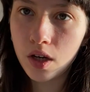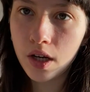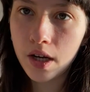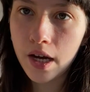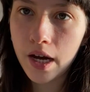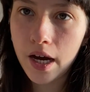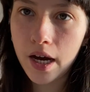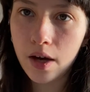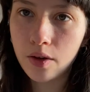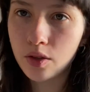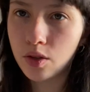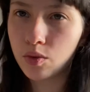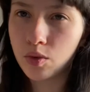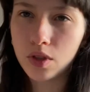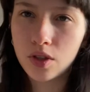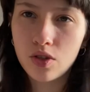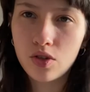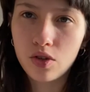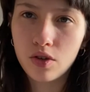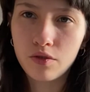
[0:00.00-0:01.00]
how you
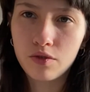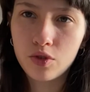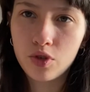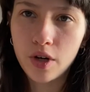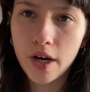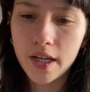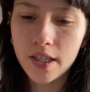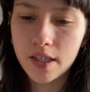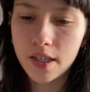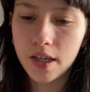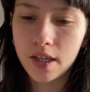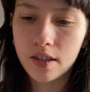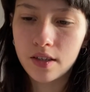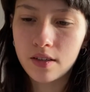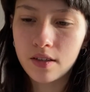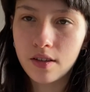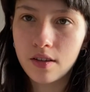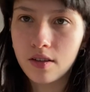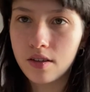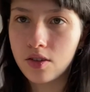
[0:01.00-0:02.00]
would sort of translate
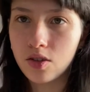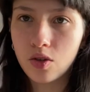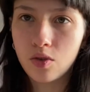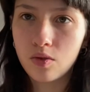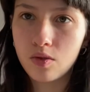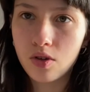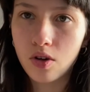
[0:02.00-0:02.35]
these notes